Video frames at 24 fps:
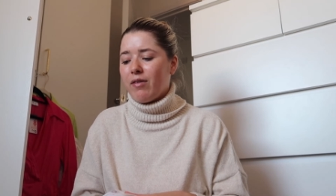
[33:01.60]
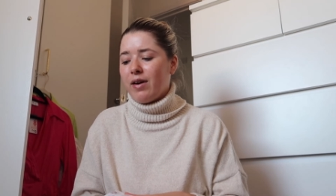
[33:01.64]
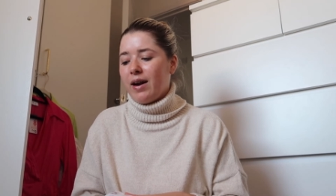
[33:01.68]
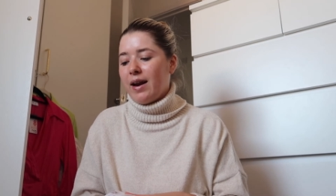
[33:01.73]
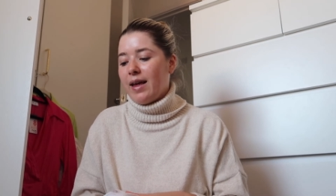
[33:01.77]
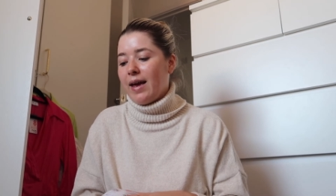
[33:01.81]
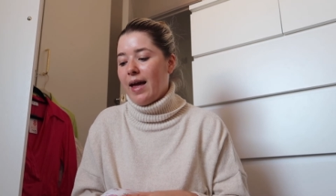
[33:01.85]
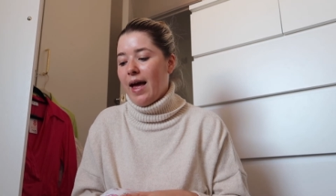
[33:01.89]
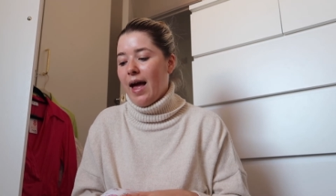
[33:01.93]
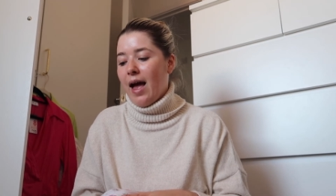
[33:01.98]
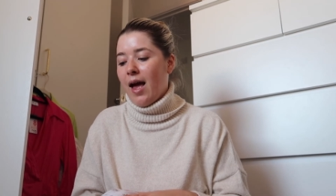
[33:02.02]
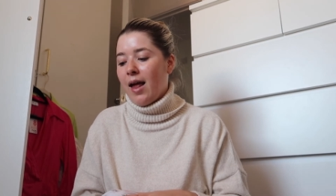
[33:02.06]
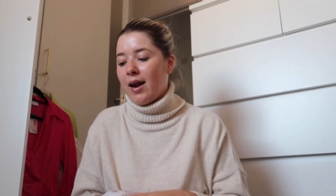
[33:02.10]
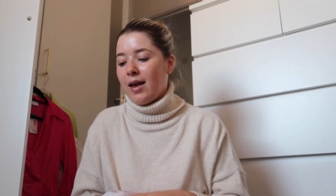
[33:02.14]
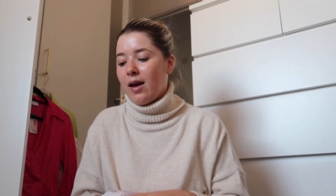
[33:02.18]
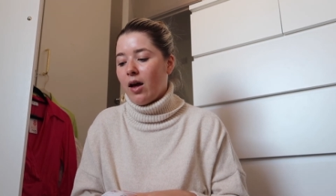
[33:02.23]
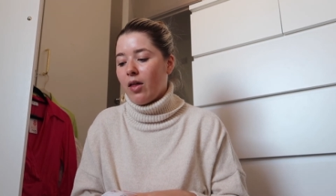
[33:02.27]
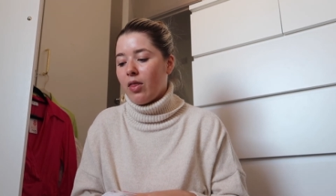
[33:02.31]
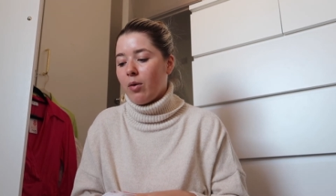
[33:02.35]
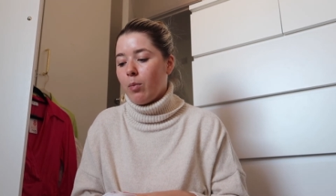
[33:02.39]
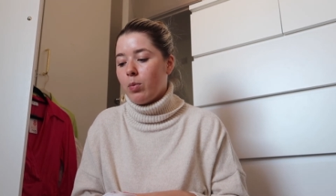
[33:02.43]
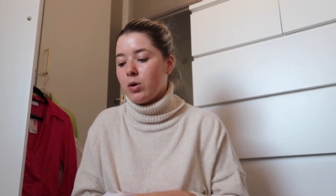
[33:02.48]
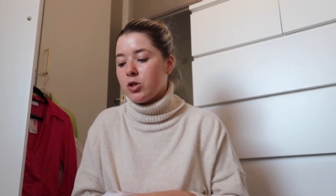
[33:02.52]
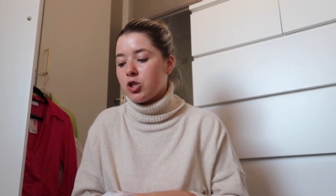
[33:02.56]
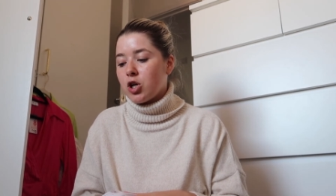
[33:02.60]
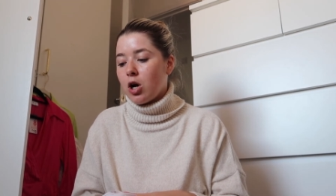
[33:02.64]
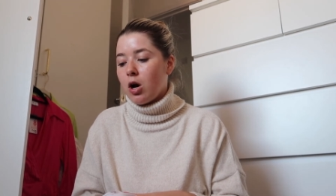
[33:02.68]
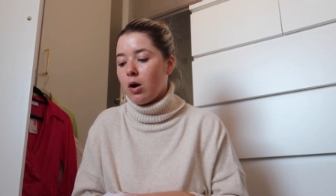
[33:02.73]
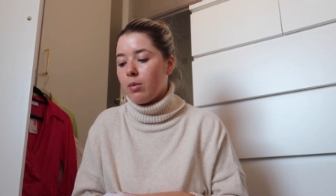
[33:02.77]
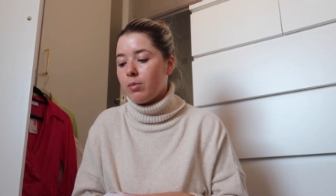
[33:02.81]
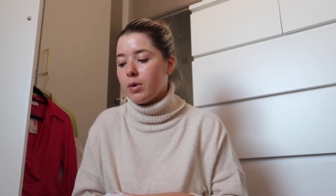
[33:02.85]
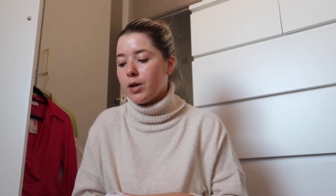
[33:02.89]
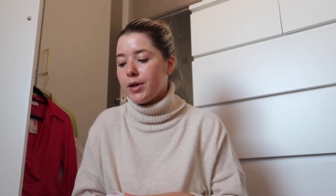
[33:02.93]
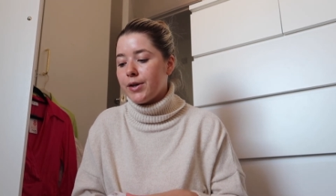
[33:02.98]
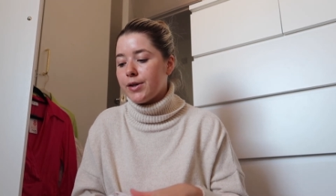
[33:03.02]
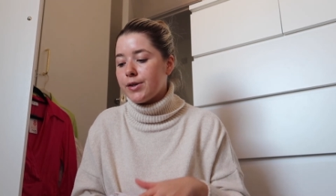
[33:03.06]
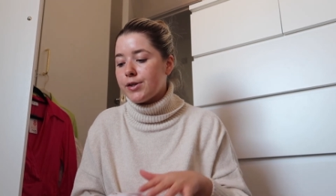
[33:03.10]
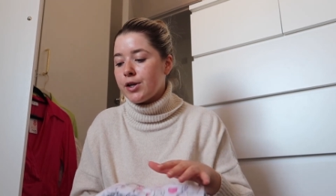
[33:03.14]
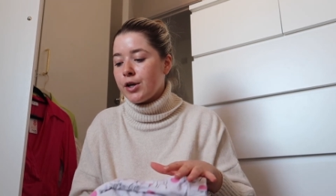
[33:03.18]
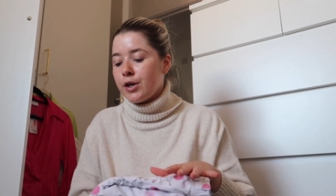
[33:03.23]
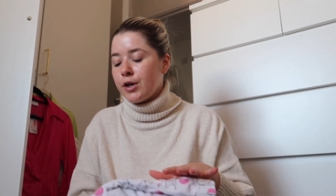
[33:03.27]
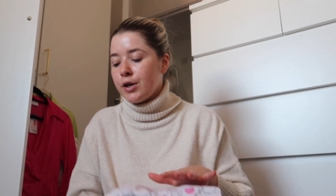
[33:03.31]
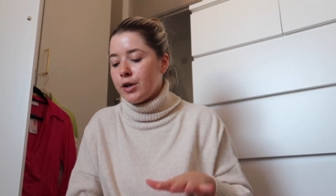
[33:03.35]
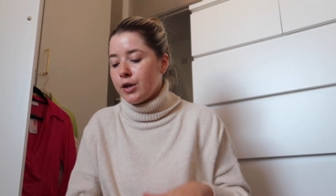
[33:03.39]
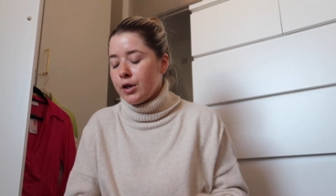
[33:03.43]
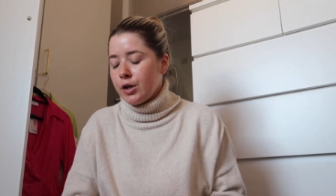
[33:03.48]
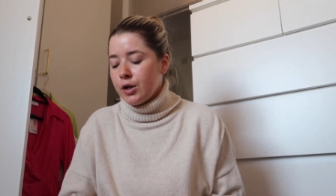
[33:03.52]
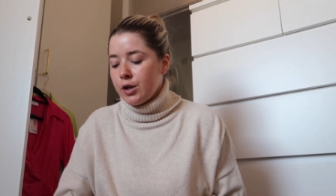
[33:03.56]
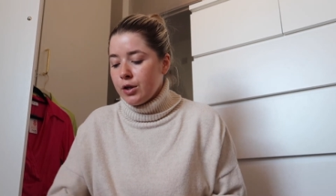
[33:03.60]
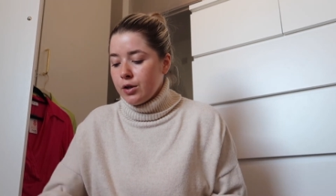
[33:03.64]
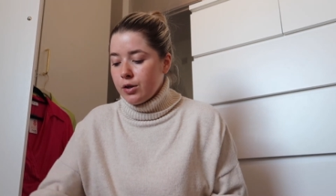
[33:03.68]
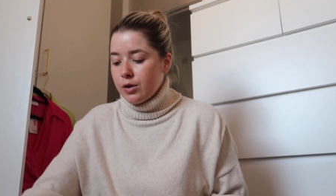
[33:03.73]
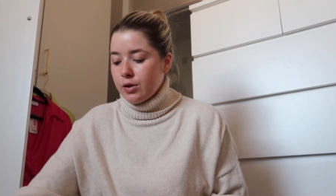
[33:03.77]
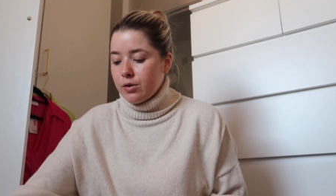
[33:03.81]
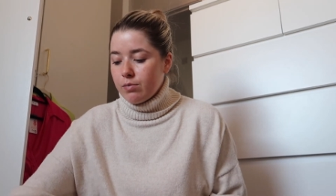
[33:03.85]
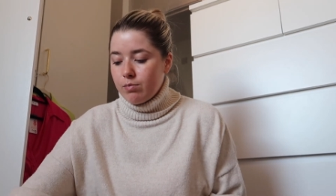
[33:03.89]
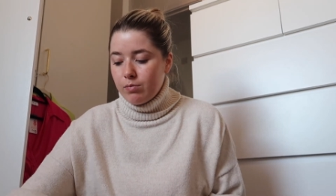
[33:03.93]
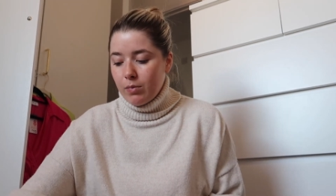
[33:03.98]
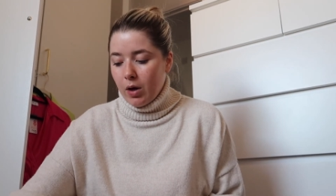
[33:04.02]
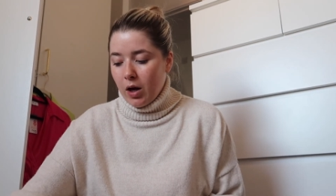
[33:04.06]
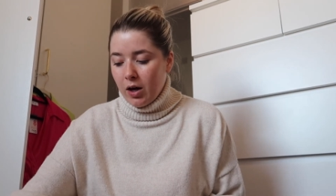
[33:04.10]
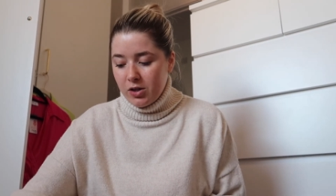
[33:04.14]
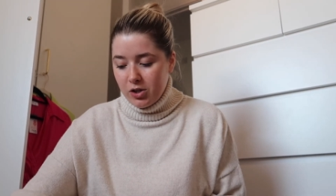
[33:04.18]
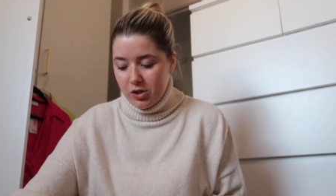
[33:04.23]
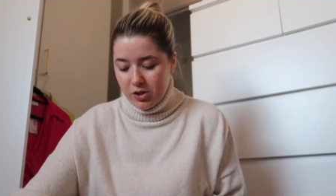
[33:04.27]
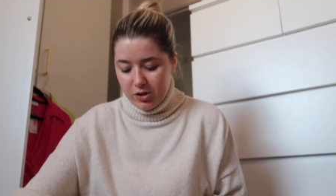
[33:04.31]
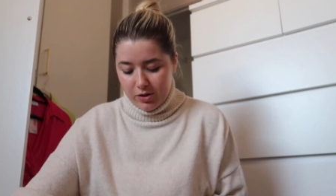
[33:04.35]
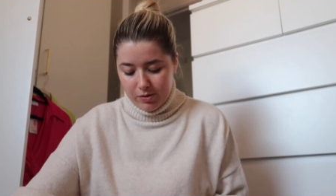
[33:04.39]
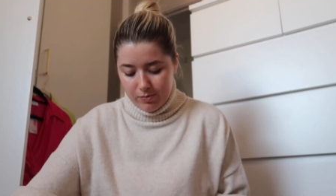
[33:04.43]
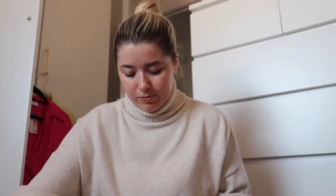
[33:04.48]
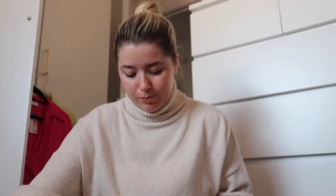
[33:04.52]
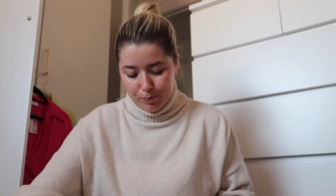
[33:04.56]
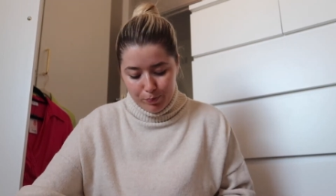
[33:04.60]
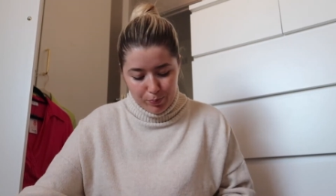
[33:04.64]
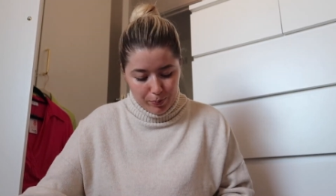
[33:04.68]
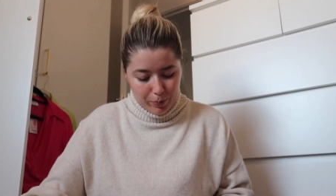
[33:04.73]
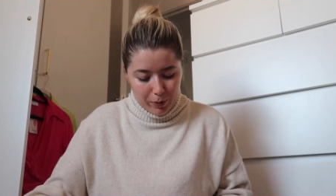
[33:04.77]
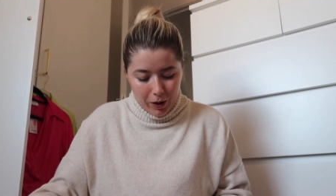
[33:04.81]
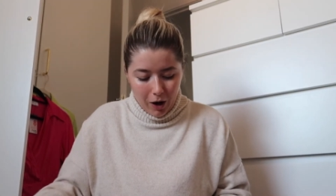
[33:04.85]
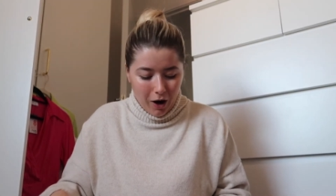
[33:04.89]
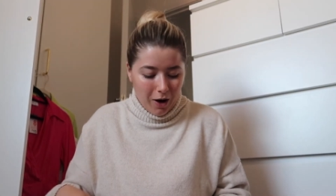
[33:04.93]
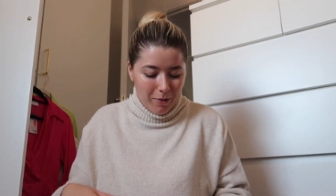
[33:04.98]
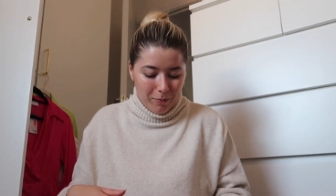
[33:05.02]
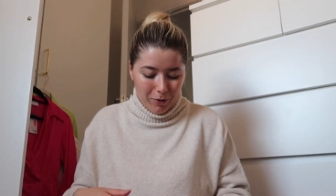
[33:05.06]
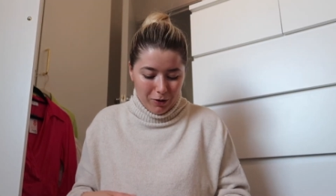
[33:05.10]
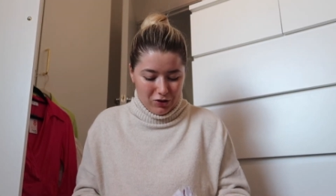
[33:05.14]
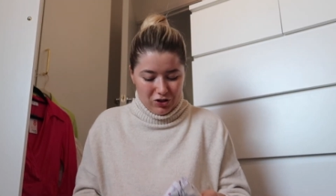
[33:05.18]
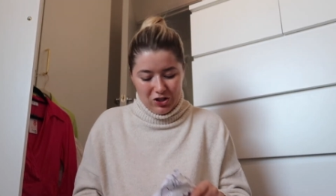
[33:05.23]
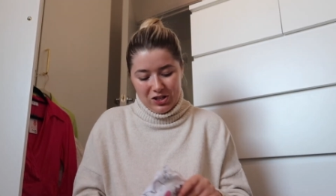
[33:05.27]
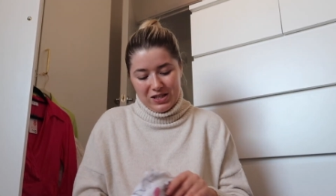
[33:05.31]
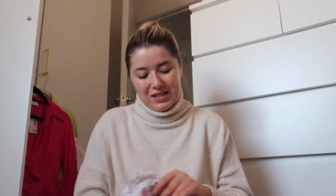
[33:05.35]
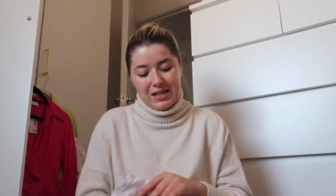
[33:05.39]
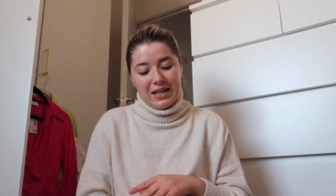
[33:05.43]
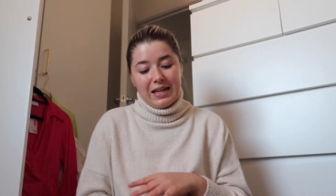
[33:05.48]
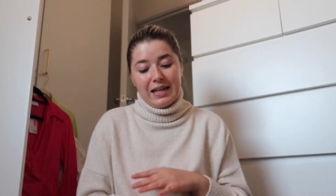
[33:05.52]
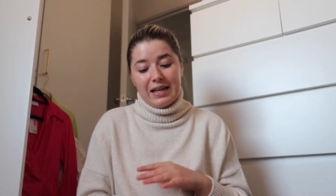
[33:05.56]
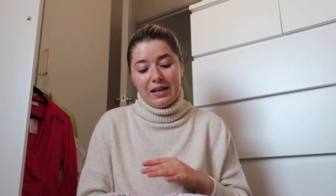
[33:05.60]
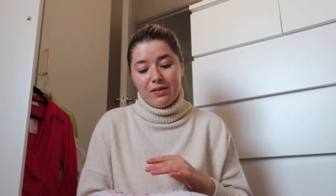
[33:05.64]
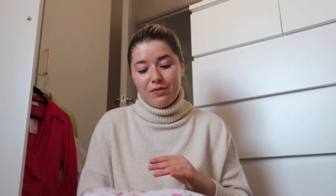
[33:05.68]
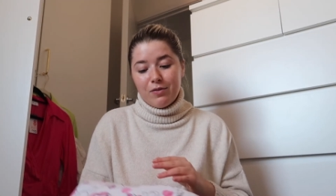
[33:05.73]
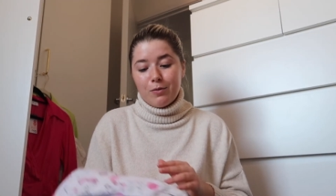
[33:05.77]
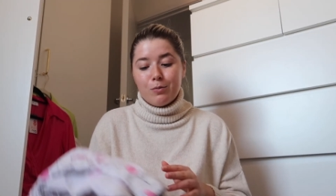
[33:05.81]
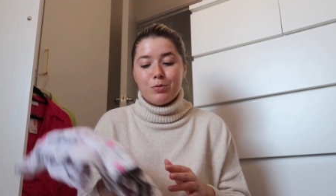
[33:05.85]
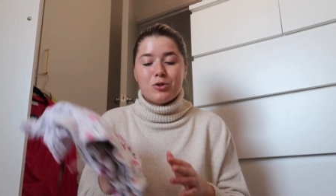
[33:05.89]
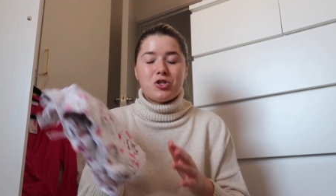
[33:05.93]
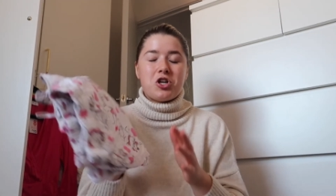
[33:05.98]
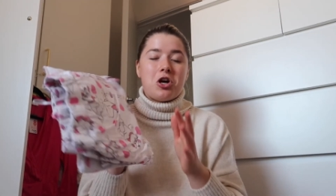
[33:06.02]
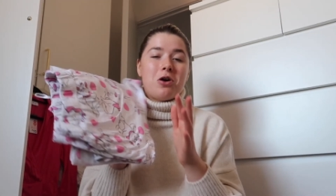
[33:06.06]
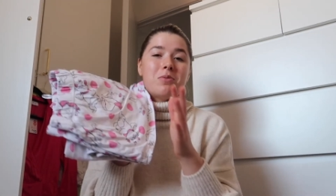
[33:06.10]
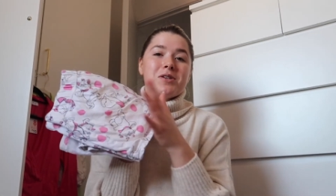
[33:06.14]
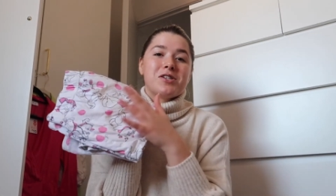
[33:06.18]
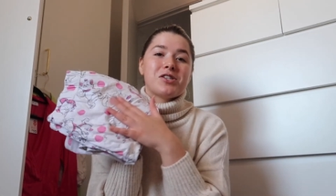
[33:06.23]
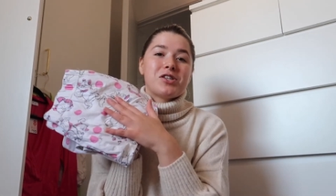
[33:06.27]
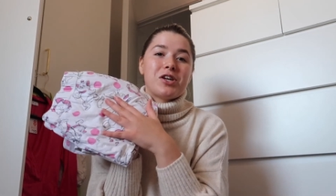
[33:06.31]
really any other pajamas. Primark's just elite for pajamas.